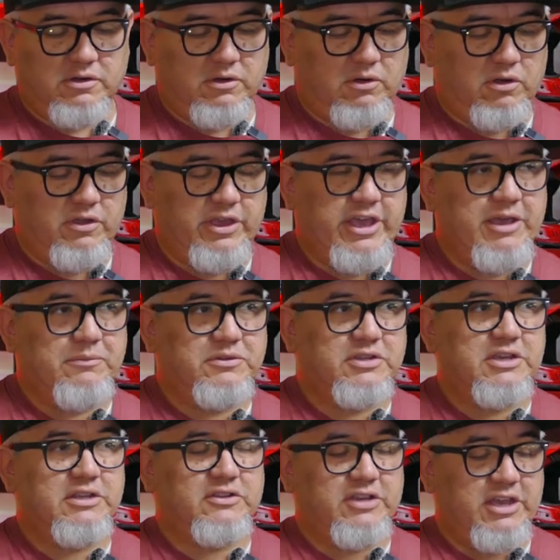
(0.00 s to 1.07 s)
or the
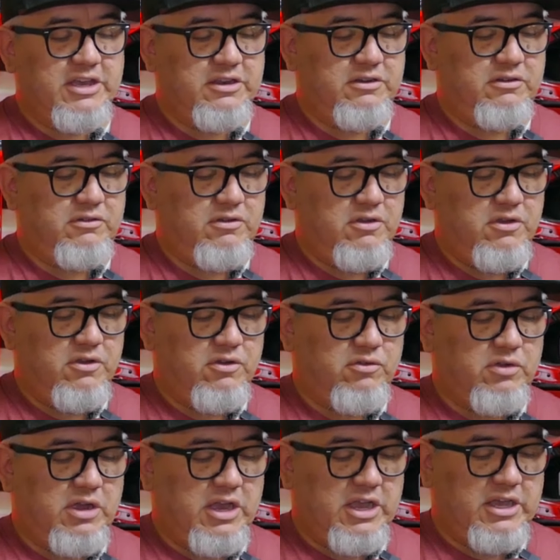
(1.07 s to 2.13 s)

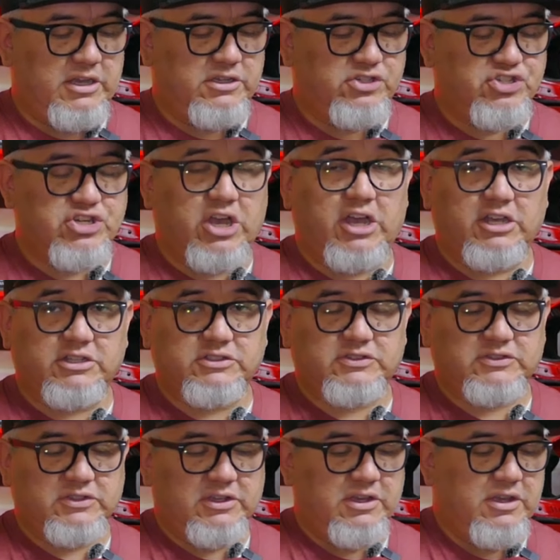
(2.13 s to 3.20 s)
MT10
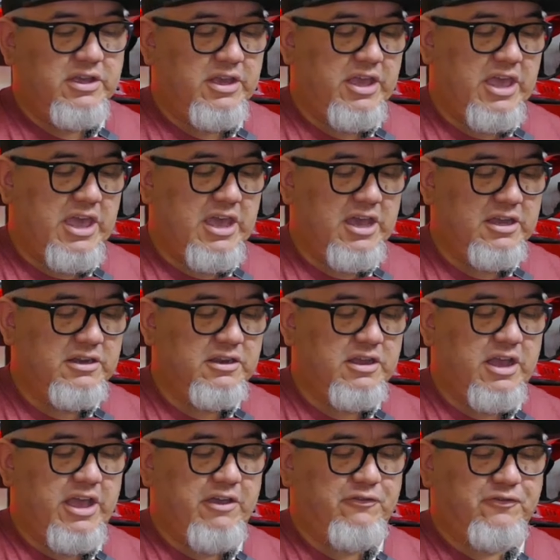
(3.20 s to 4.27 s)
shocks. And
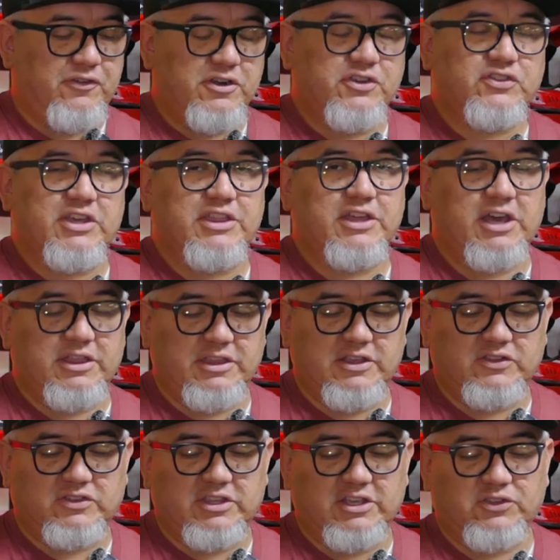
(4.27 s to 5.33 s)
at first I thought
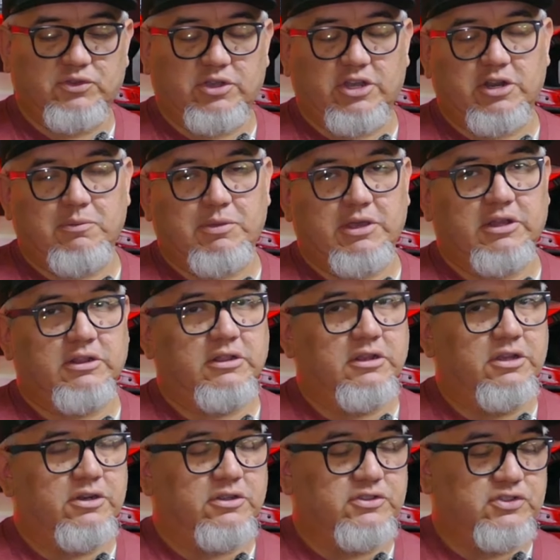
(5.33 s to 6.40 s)
these things are going to be a
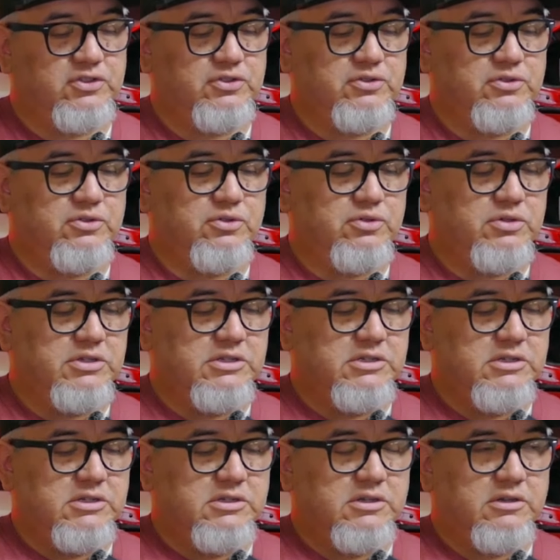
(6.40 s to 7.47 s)
little too
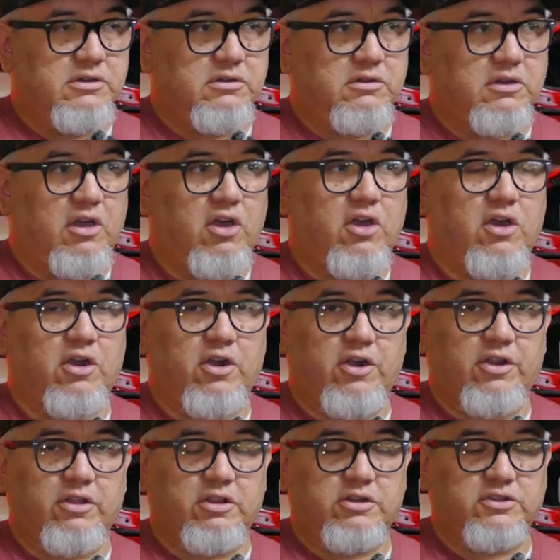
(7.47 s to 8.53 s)

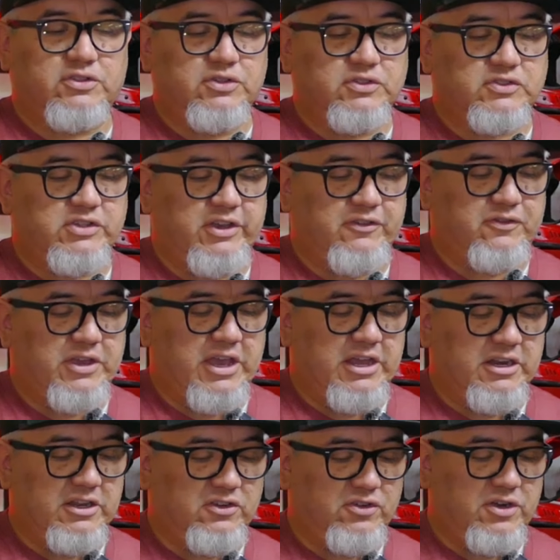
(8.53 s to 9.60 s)
hard, a little too stiff,
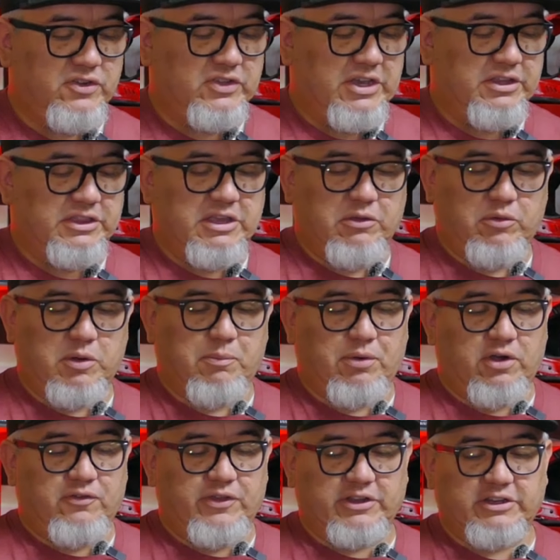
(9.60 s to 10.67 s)
and it turns out they were
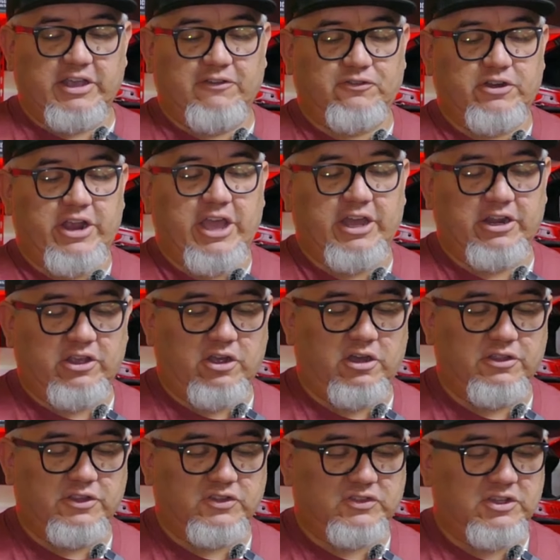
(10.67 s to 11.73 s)
perfect after adding all
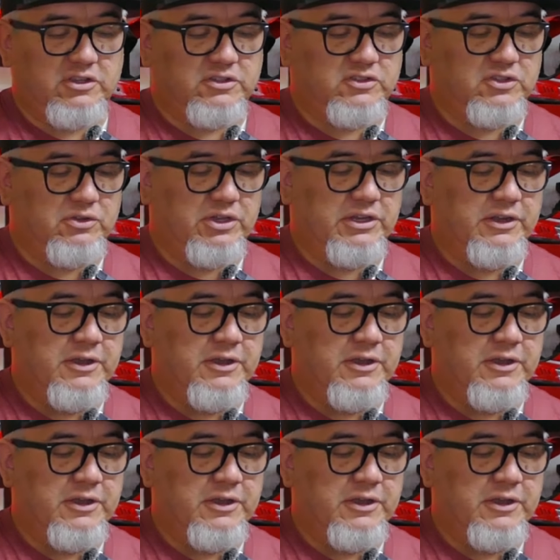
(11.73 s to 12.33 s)
the steel to it.